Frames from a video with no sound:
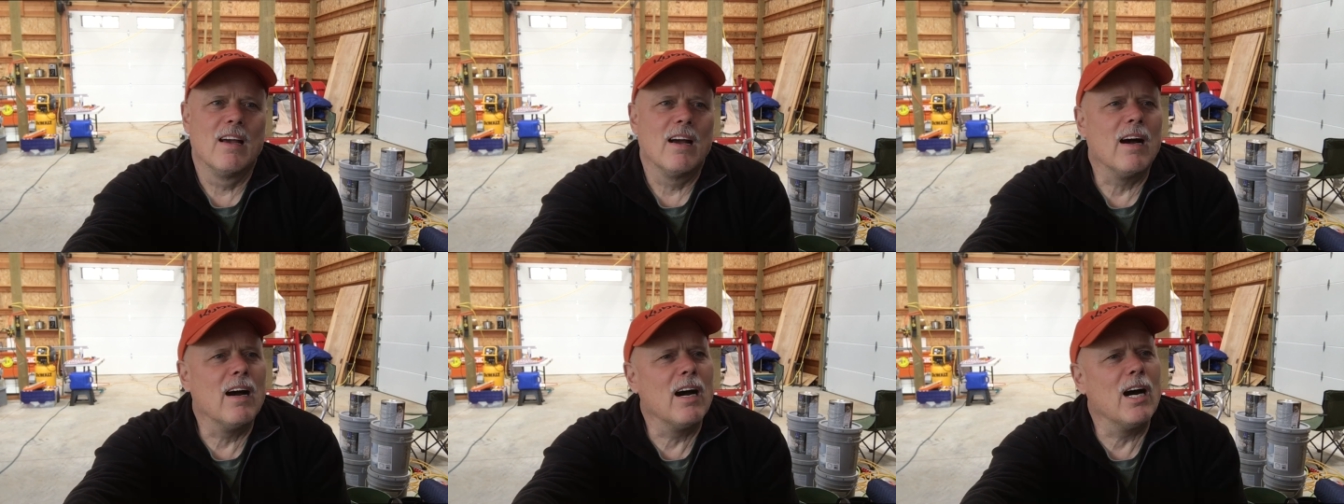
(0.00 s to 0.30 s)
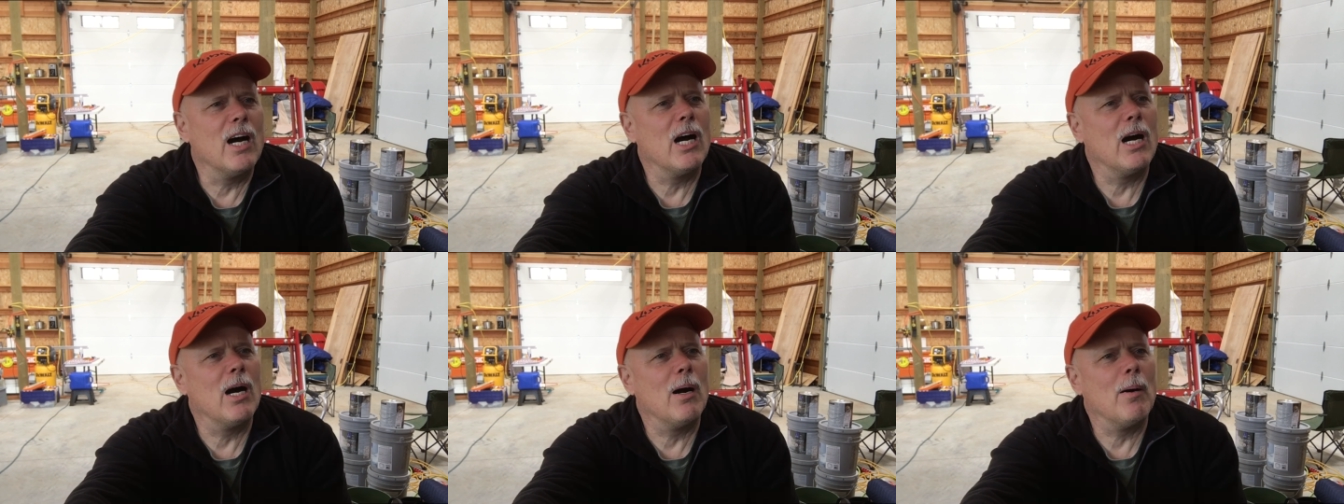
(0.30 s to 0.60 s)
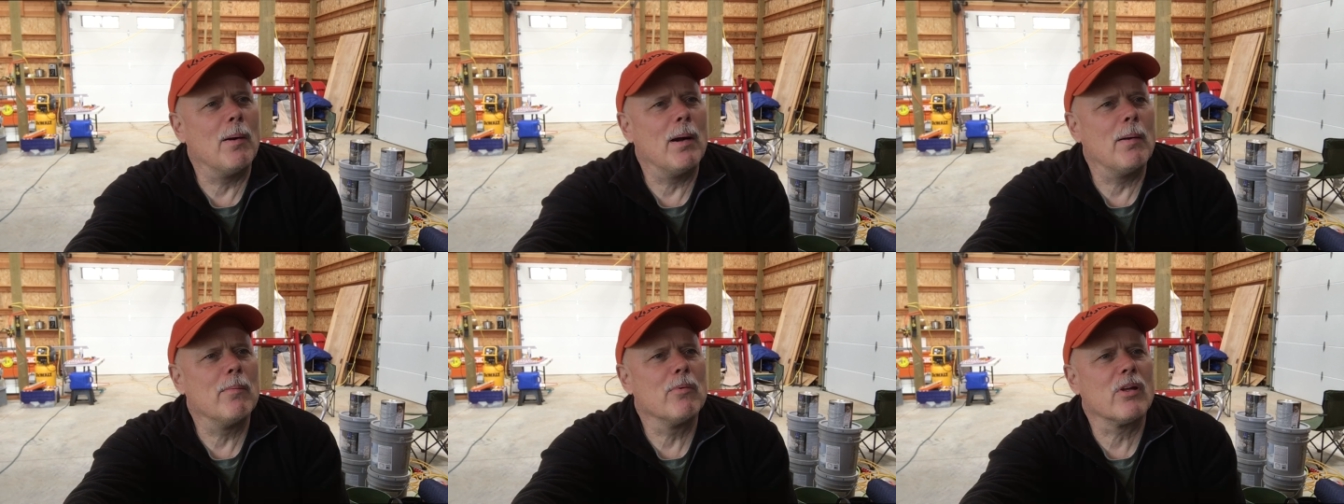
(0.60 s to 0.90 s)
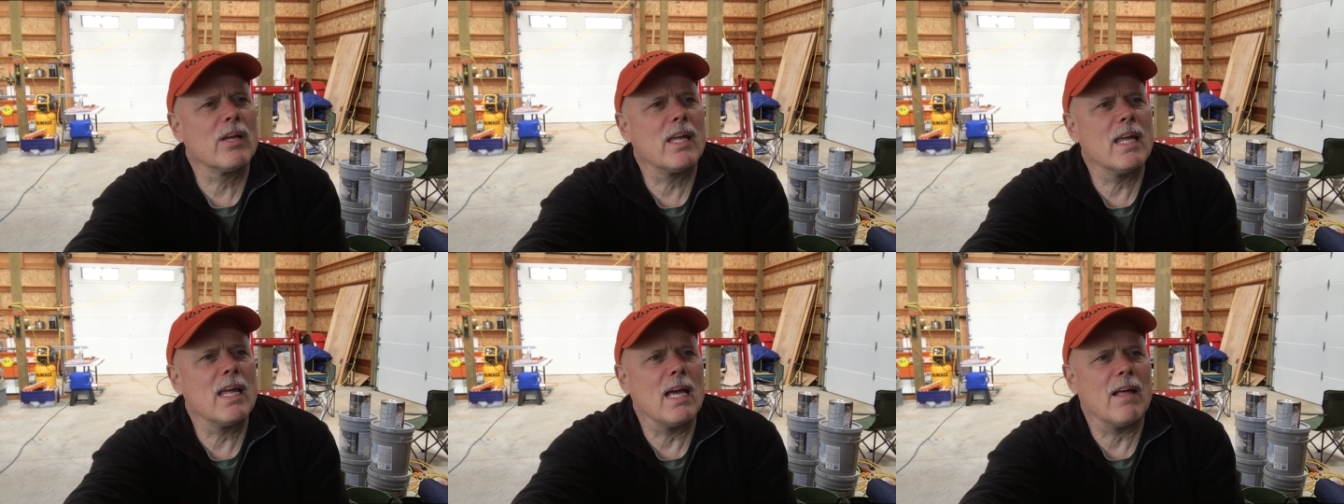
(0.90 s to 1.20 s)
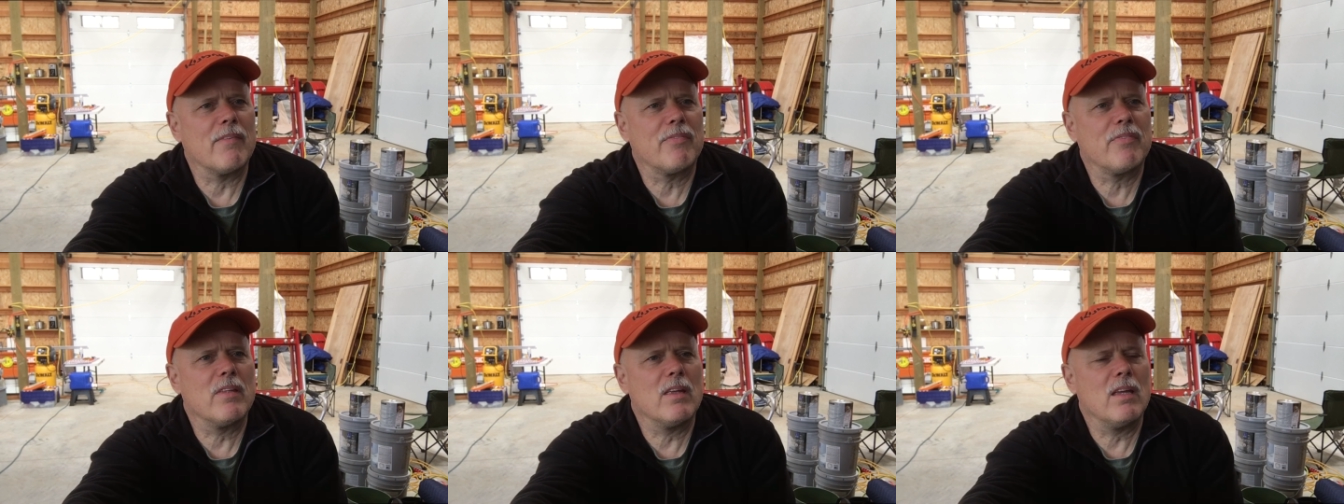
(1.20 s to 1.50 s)
Uh, I'm looking
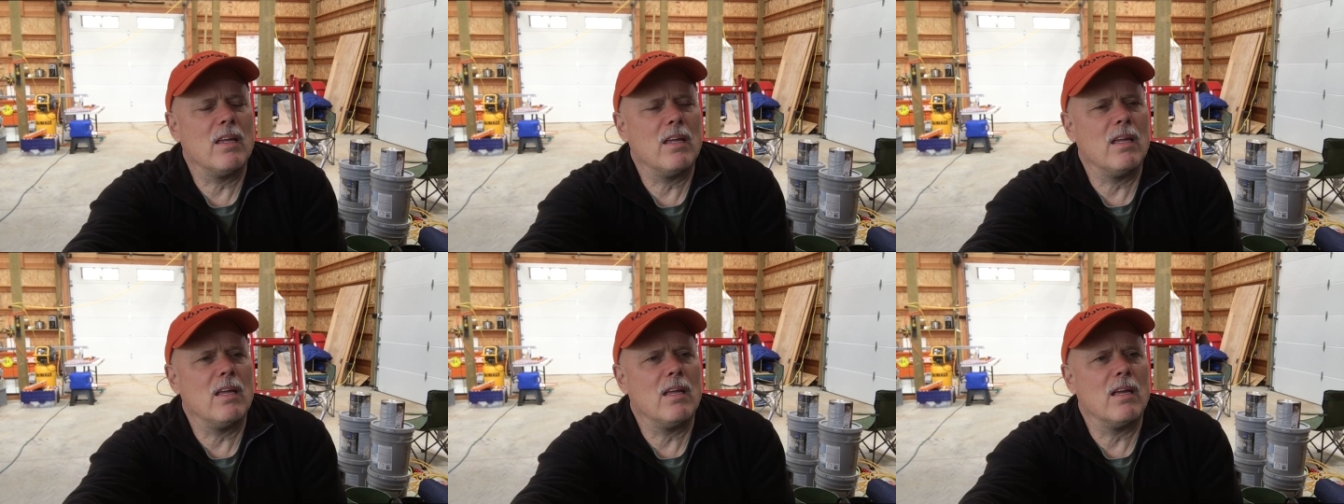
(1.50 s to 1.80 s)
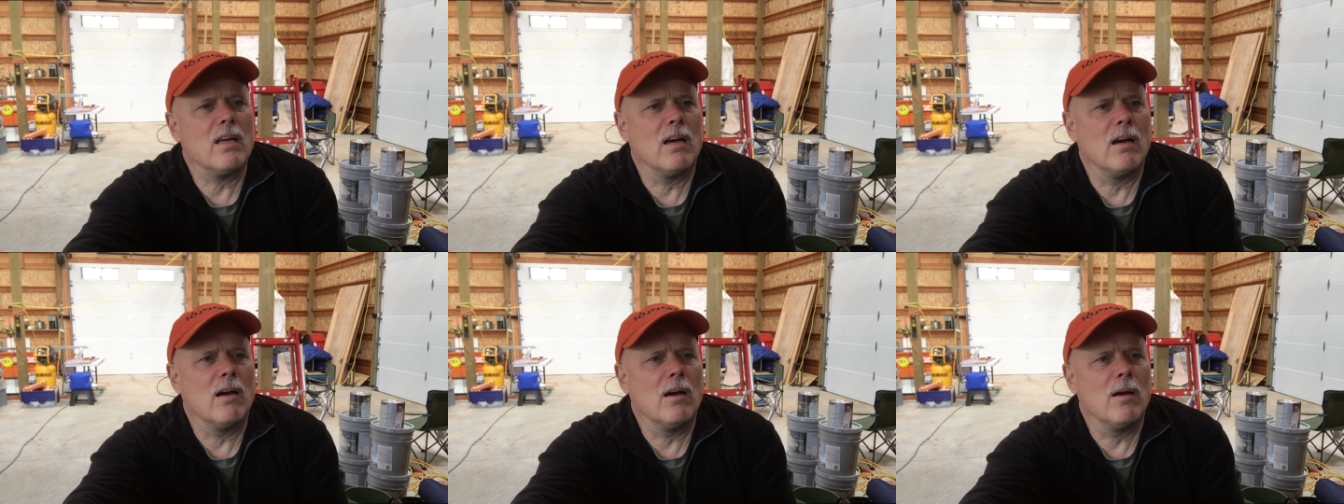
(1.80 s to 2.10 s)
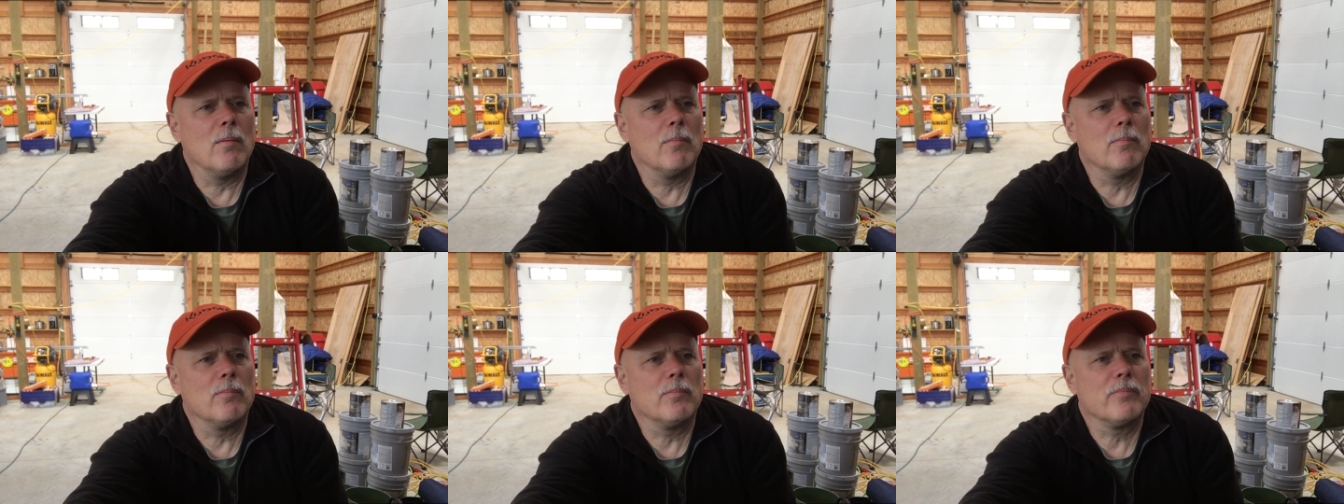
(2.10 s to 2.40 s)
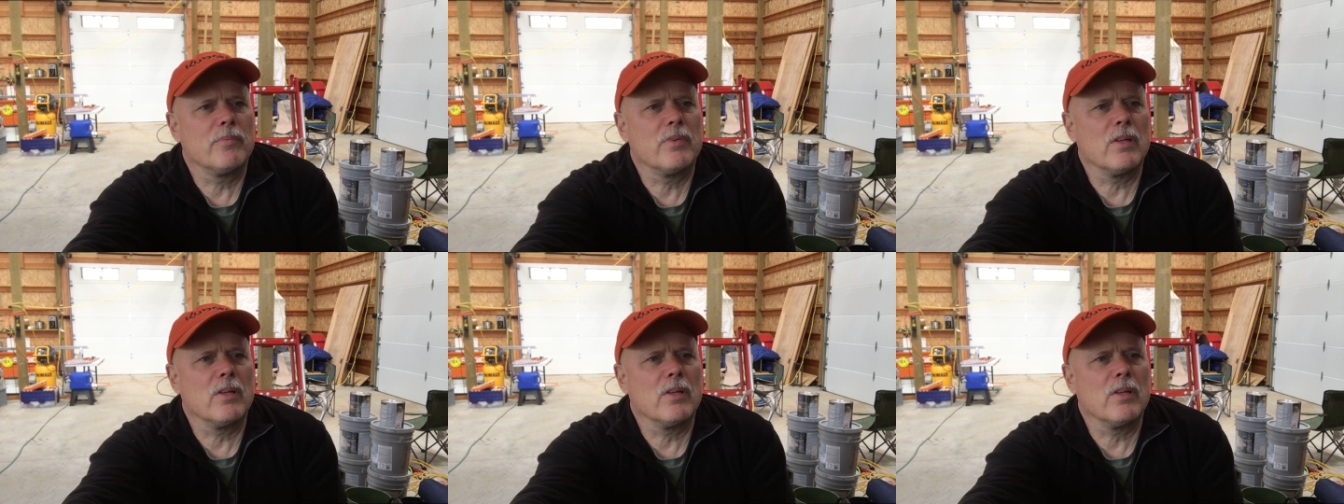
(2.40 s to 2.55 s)
at the, um,